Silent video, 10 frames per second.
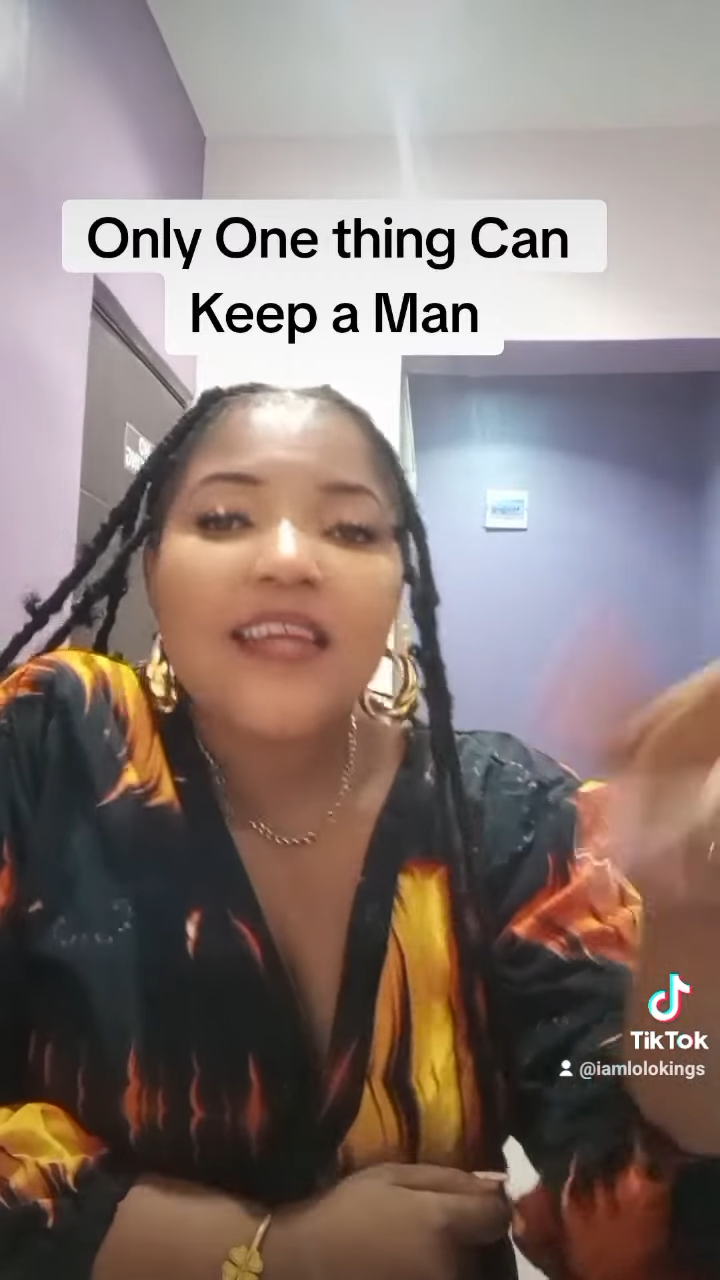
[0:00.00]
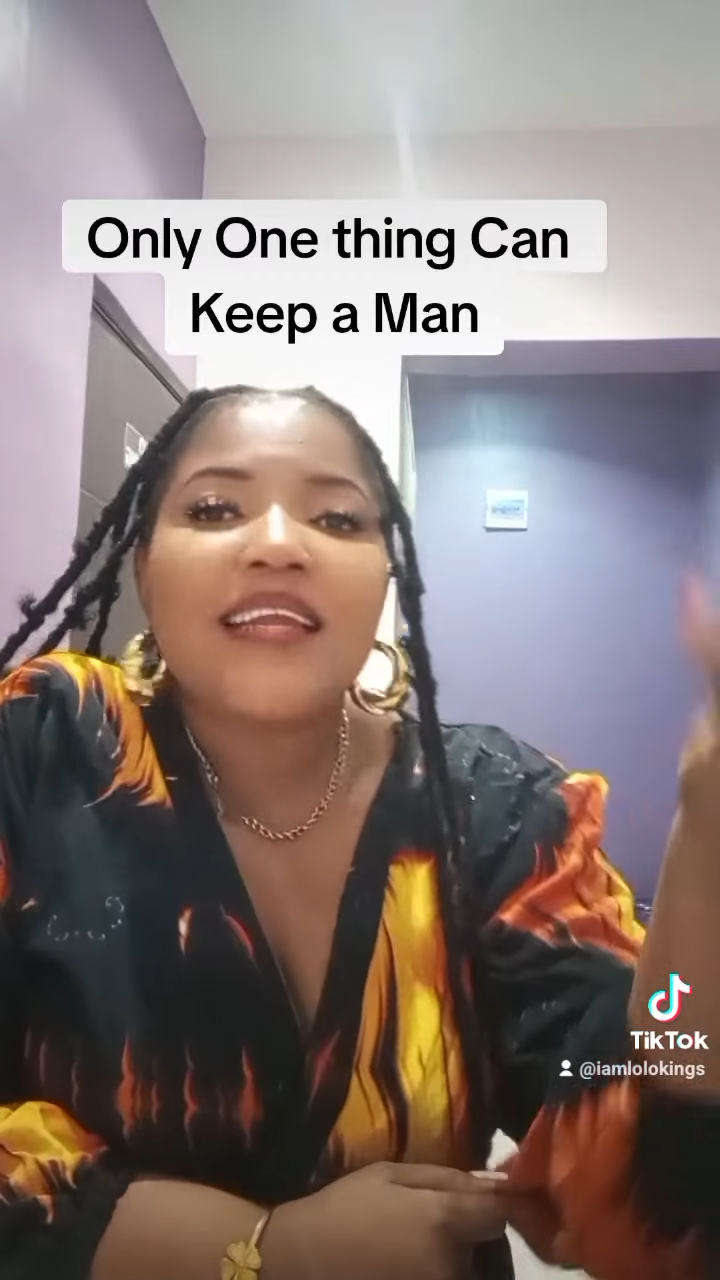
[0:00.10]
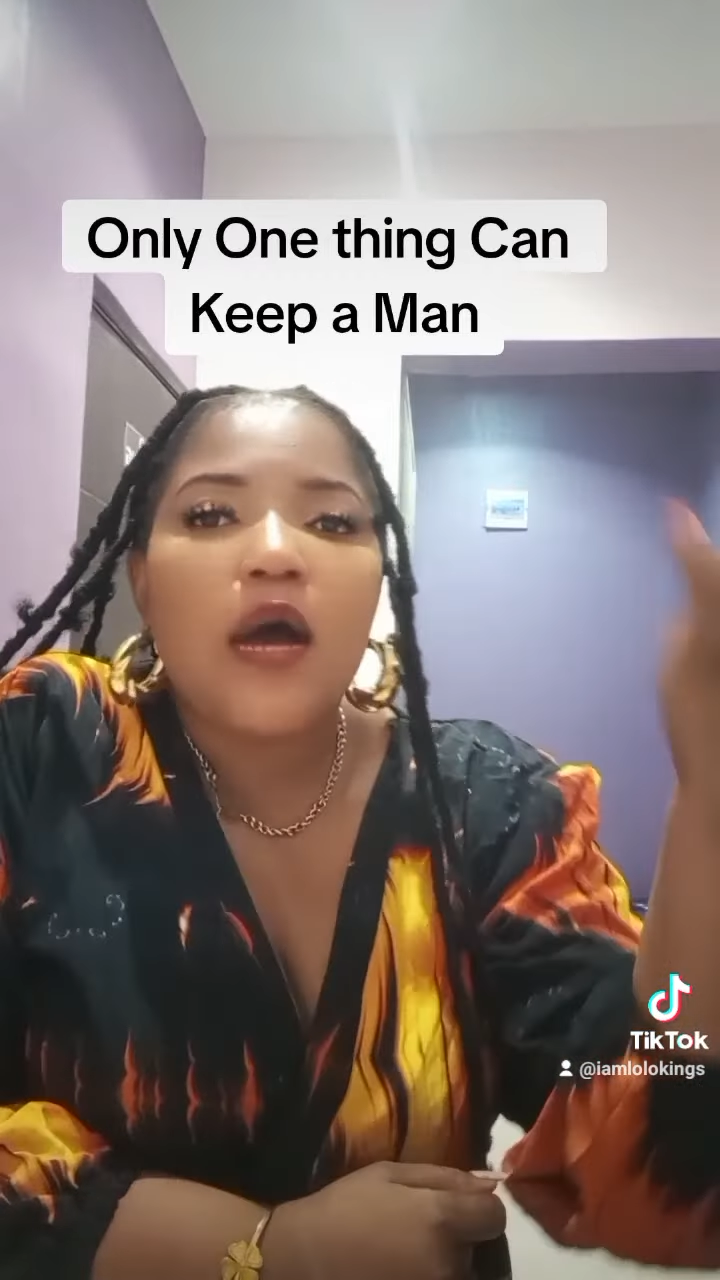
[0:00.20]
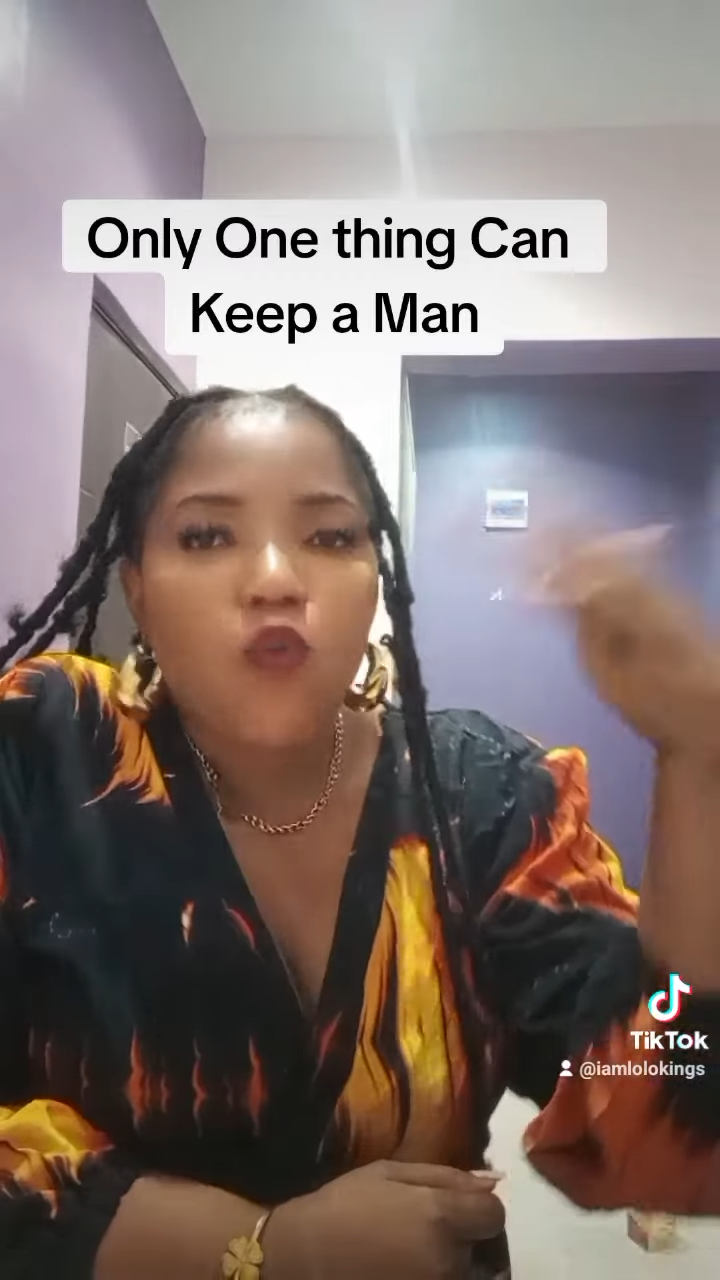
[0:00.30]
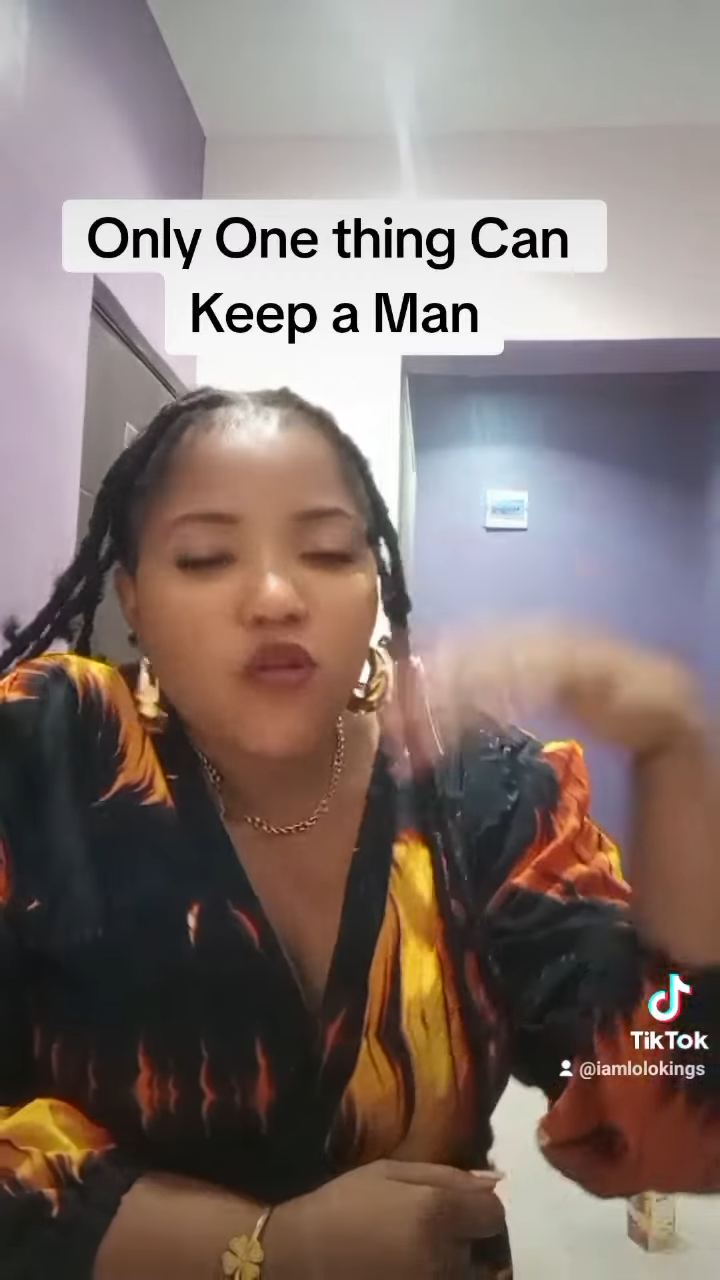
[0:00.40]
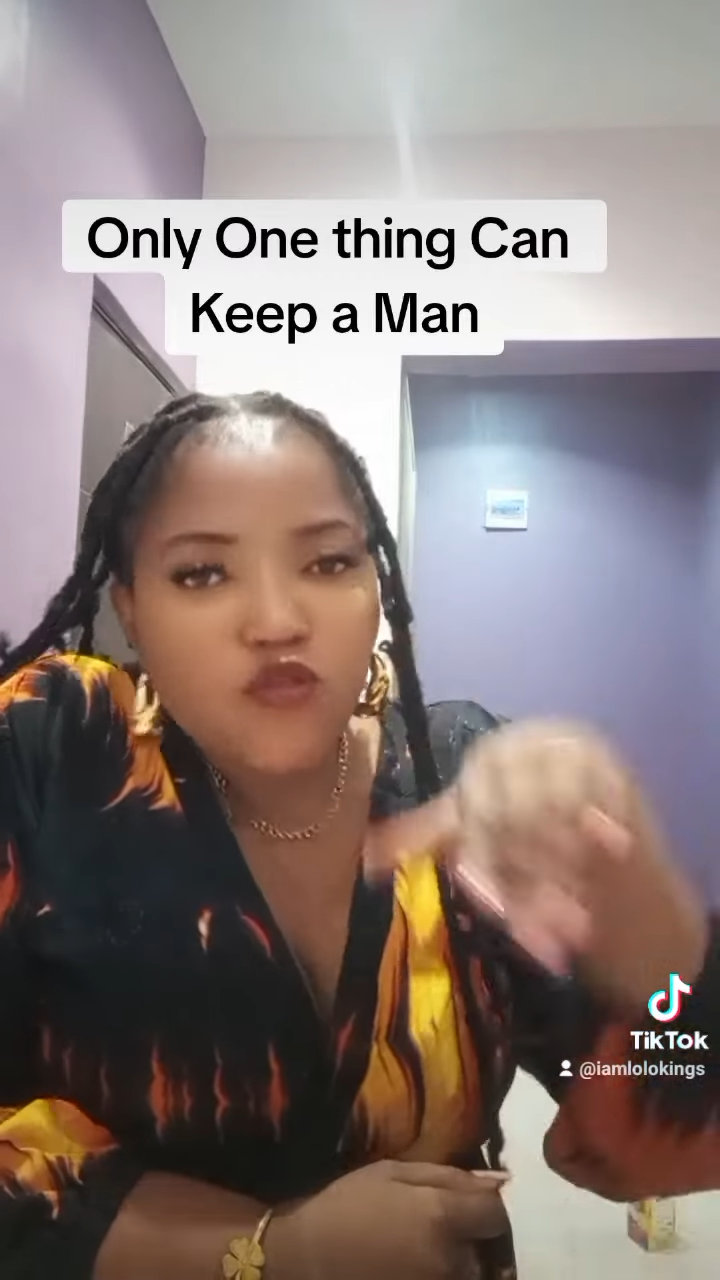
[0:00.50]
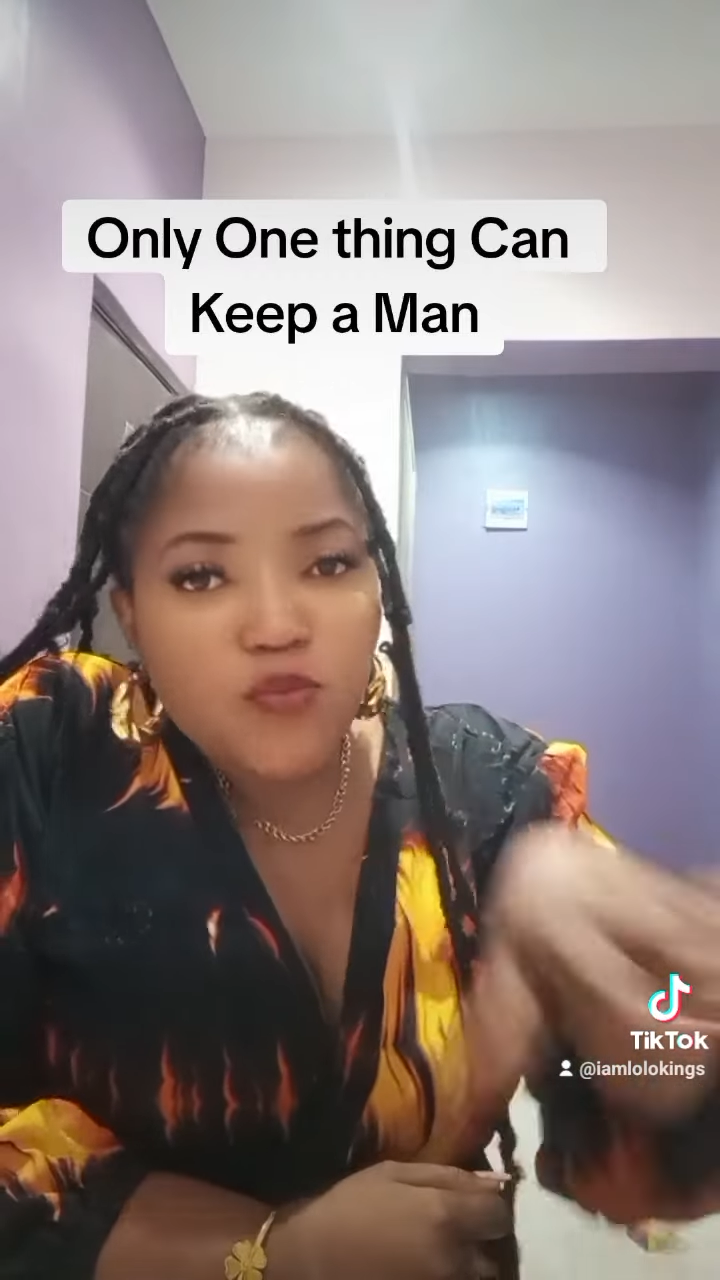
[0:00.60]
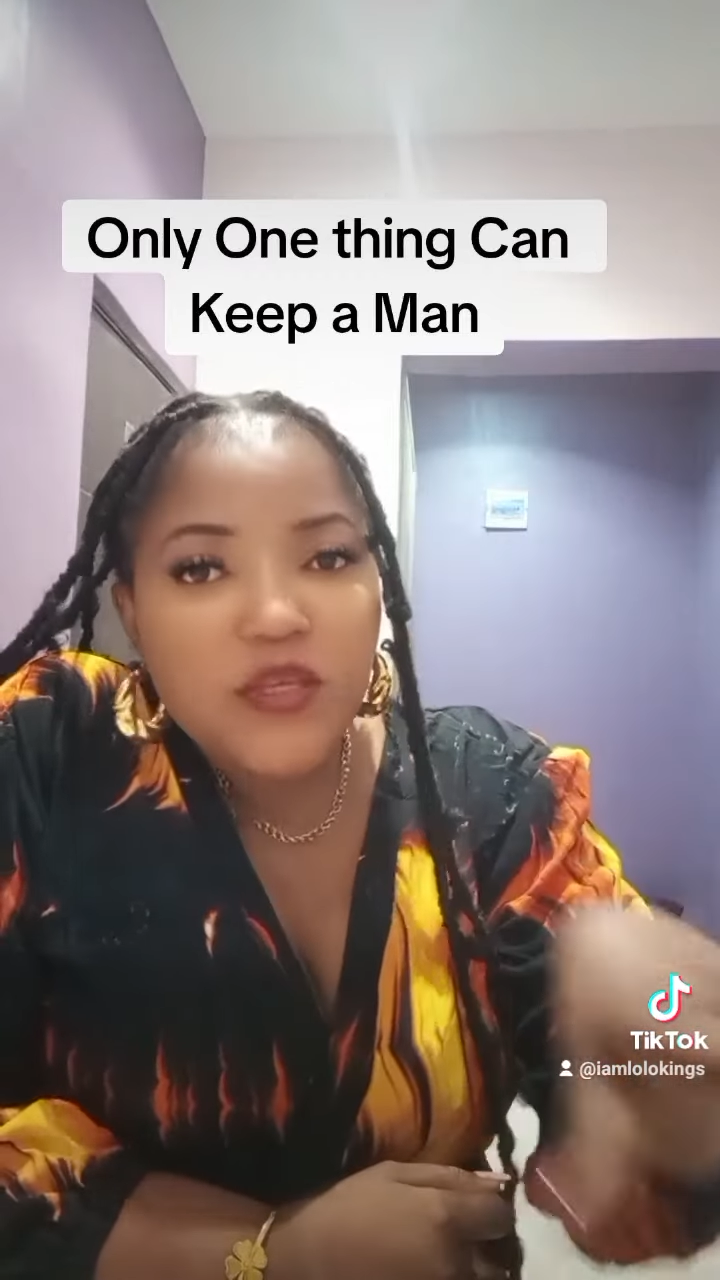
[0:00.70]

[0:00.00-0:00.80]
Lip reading: that wants to